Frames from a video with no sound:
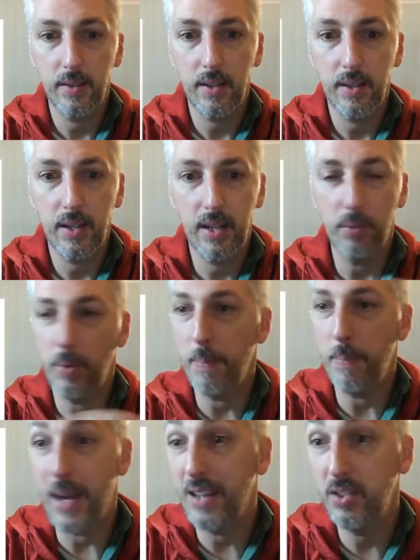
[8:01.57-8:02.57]
it
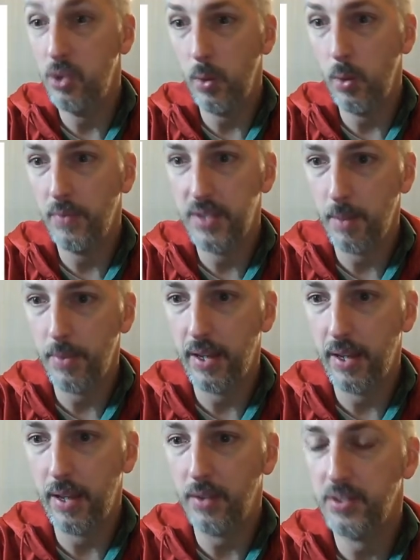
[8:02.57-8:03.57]
reminds you of something
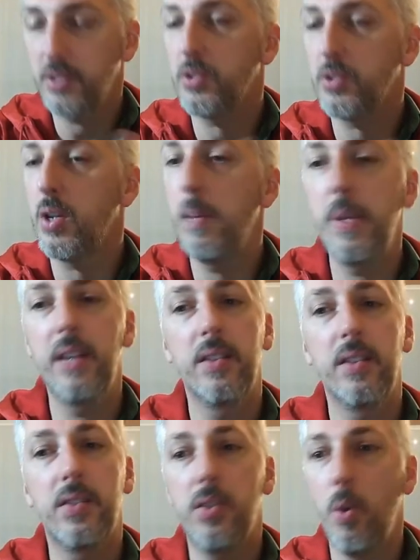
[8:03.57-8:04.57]
else. There's going to be
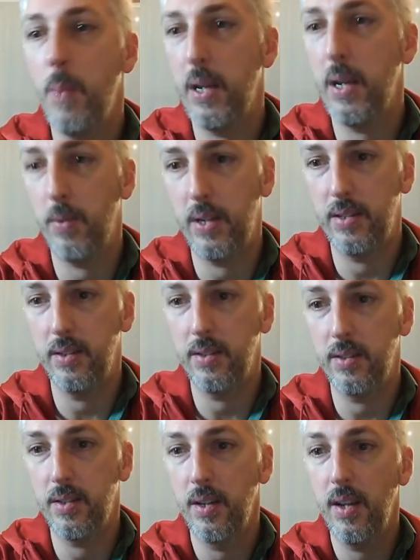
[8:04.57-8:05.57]
so many reasons
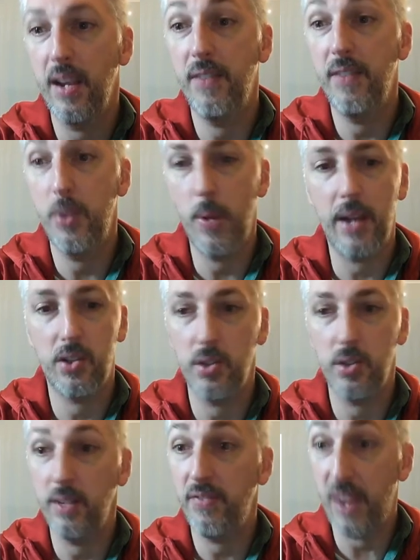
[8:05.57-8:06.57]
if you actually
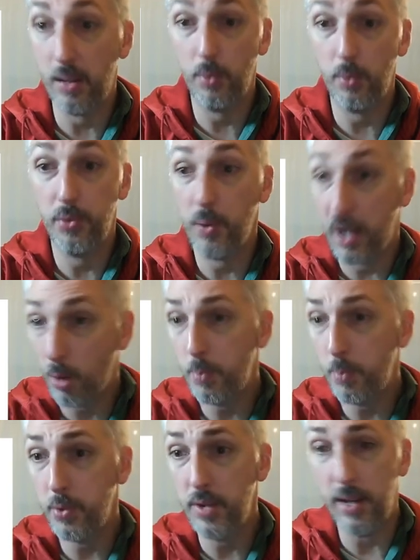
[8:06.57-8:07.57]
follow through, and I hope
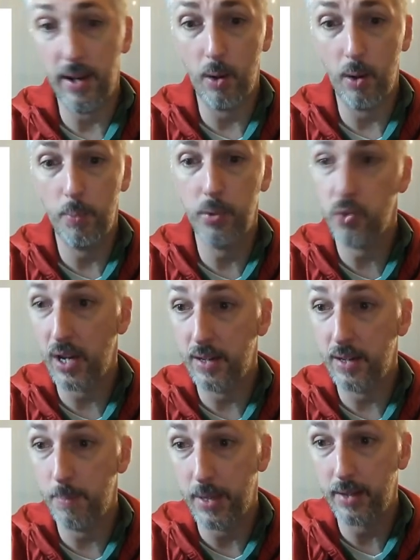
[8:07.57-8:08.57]
you did. I hope you tried to
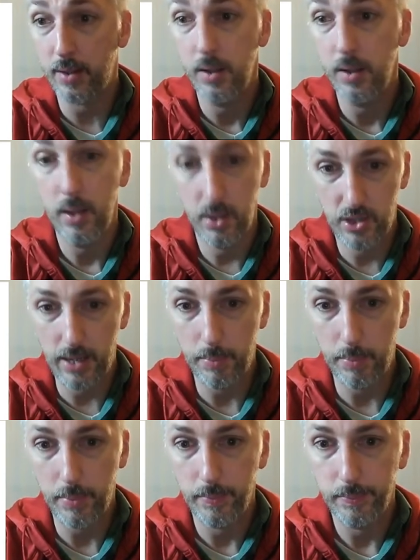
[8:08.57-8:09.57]
pick a shape.
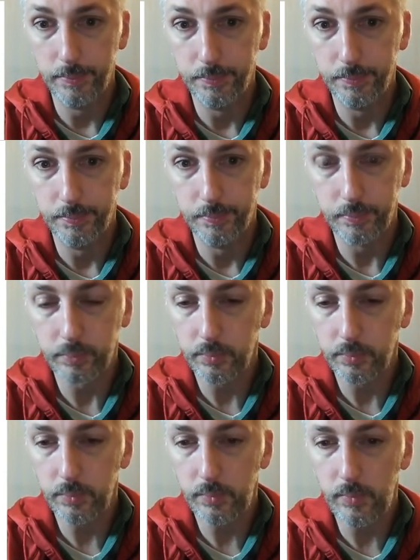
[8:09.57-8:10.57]

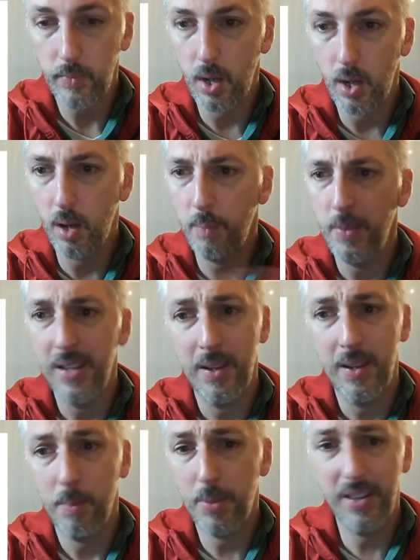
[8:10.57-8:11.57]

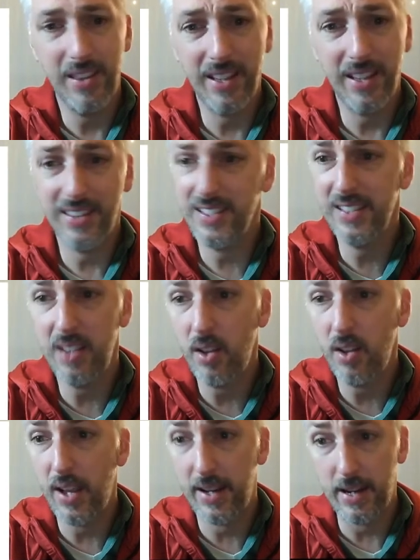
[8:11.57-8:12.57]
But like, this is all
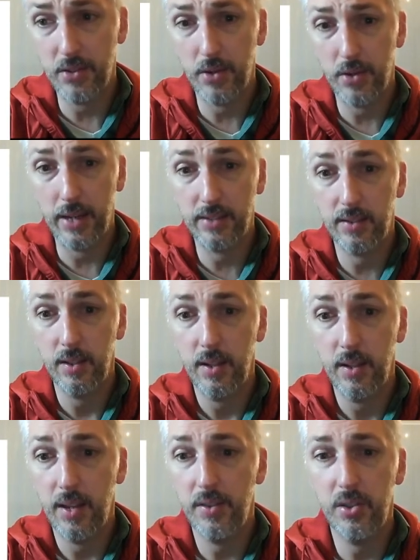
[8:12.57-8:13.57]
high contrast,
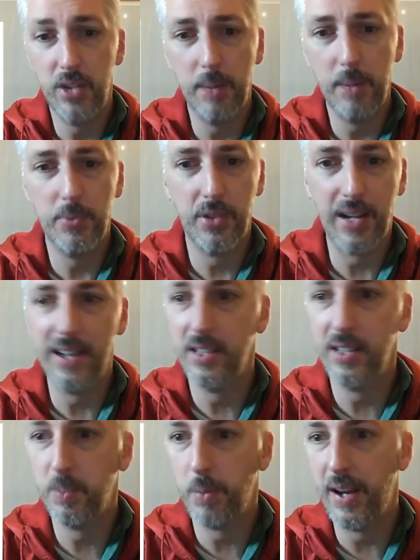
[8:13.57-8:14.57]
and the shapes are kind of
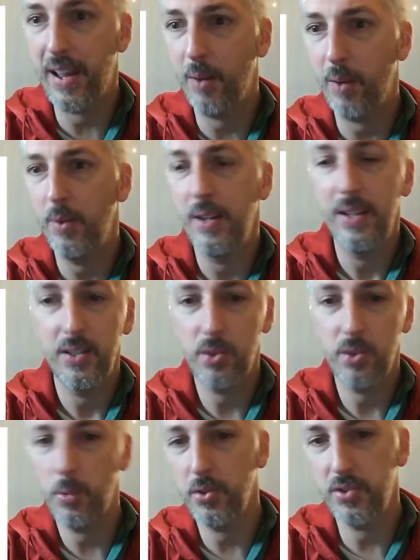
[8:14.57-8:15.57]
spread out, so
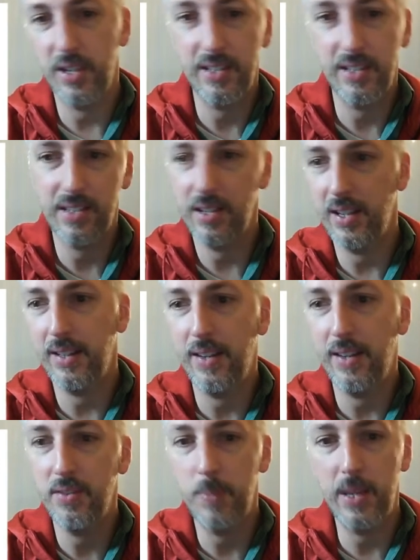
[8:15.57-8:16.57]
it
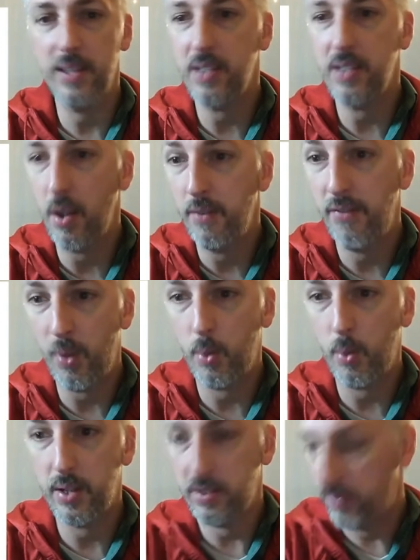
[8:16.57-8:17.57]
gives me this
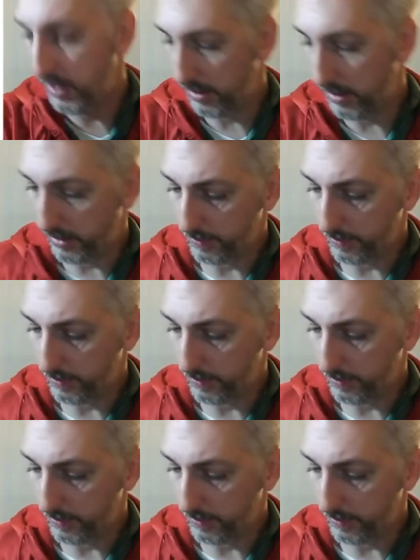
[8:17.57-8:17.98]
unfocused feeling.